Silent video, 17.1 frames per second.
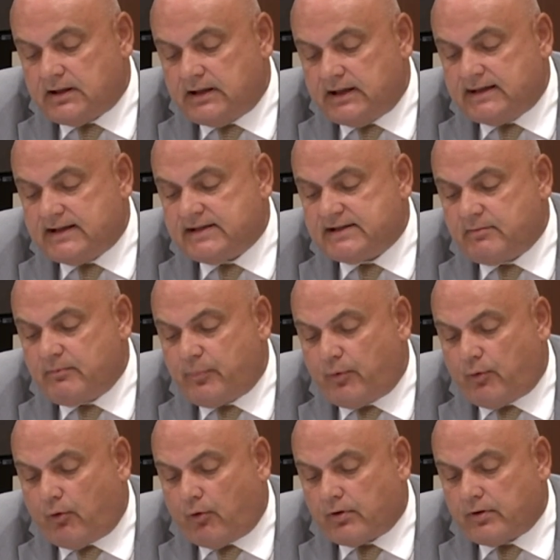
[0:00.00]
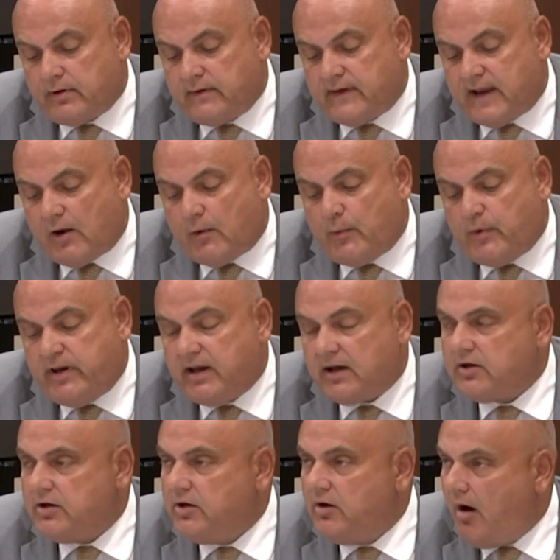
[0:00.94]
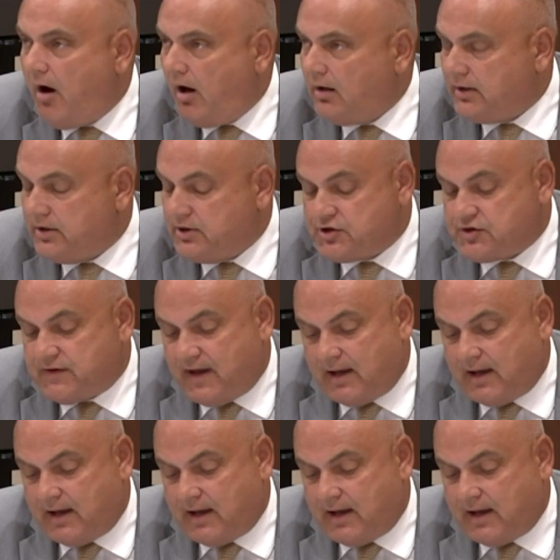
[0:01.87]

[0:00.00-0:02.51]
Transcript: it is important that we acknowledge